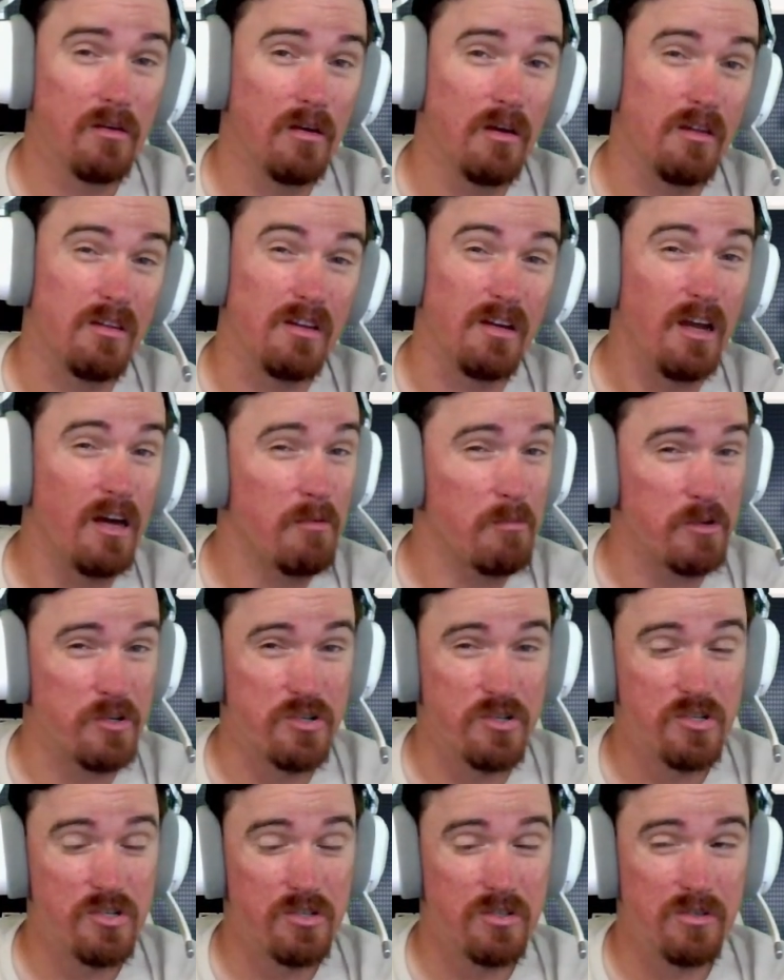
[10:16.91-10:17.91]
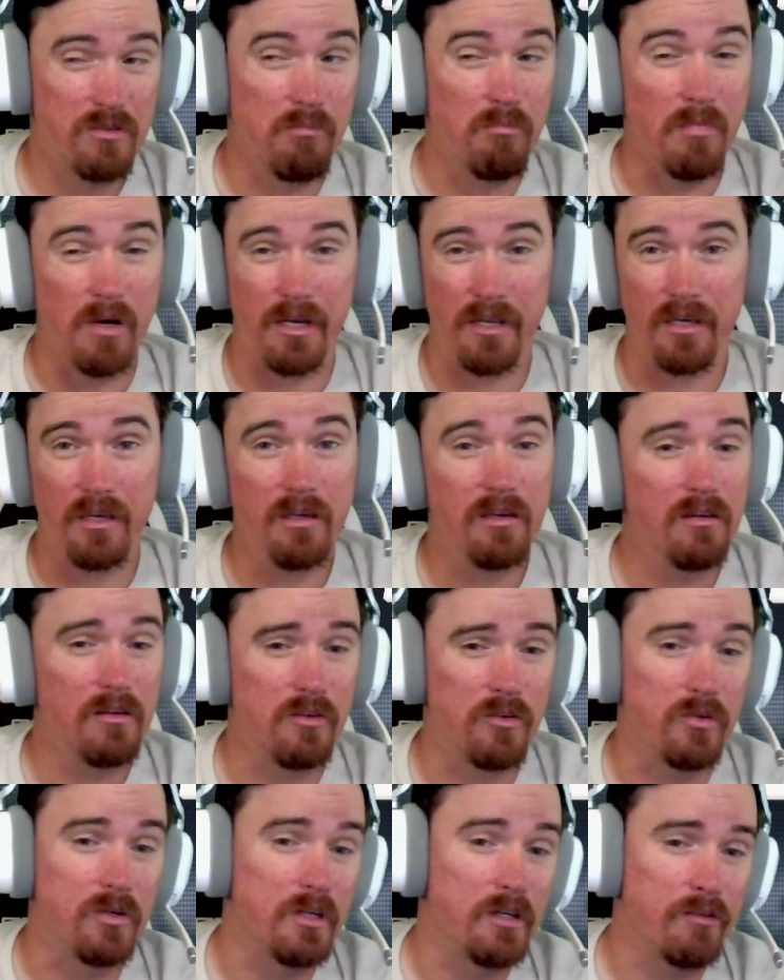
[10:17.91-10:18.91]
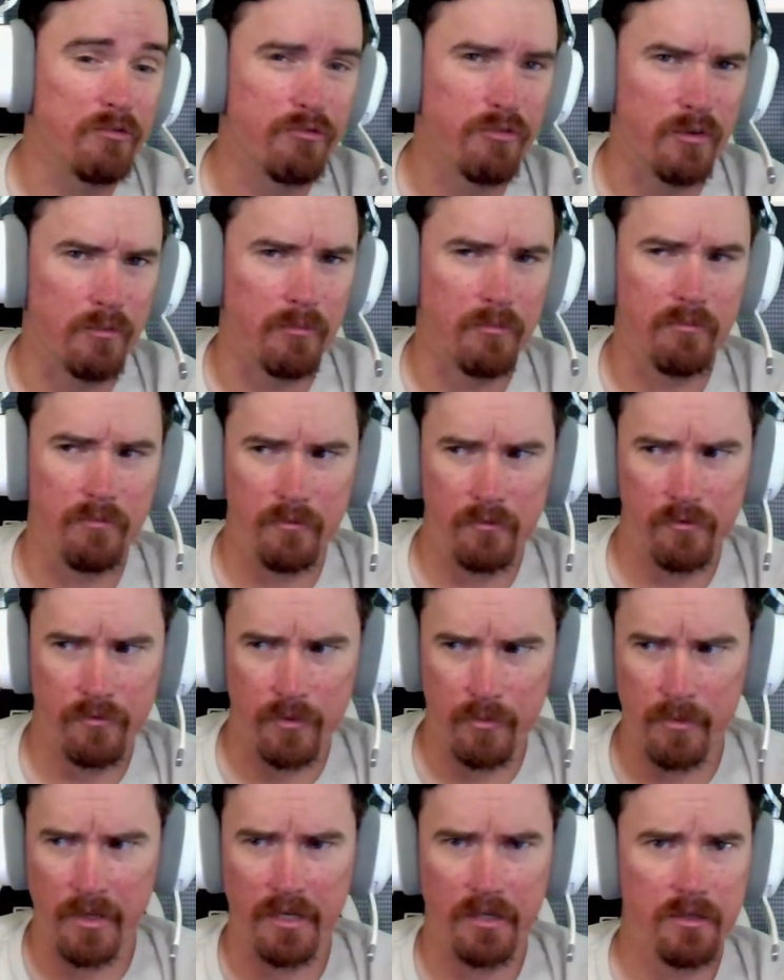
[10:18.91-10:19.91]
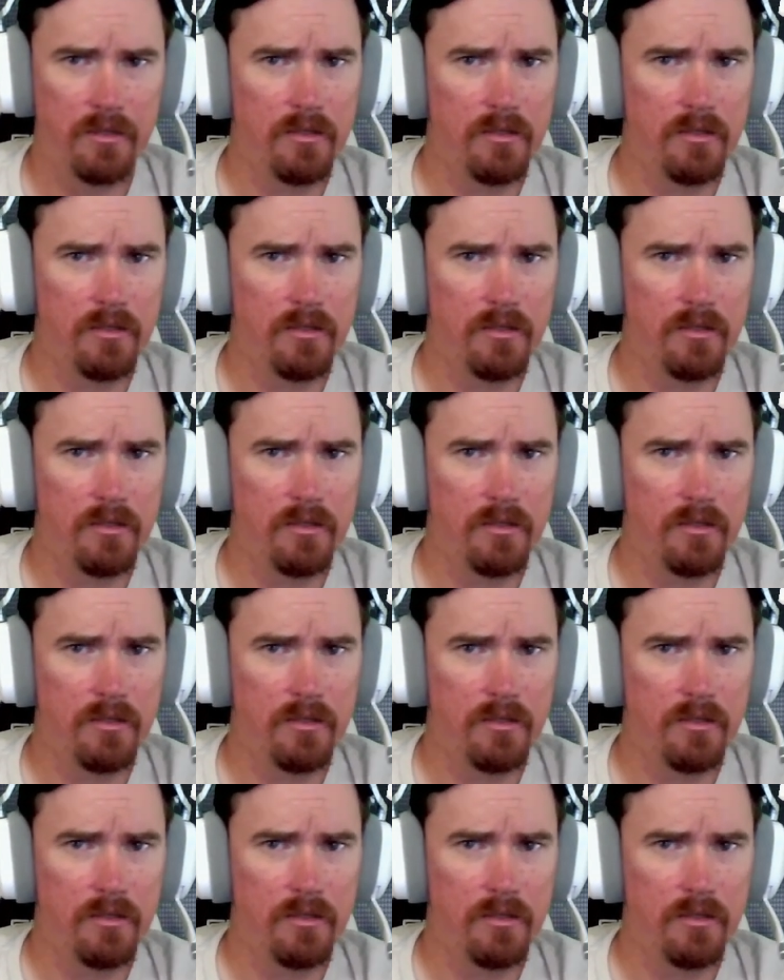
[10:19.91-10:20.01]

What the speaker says: and then how much money you get from like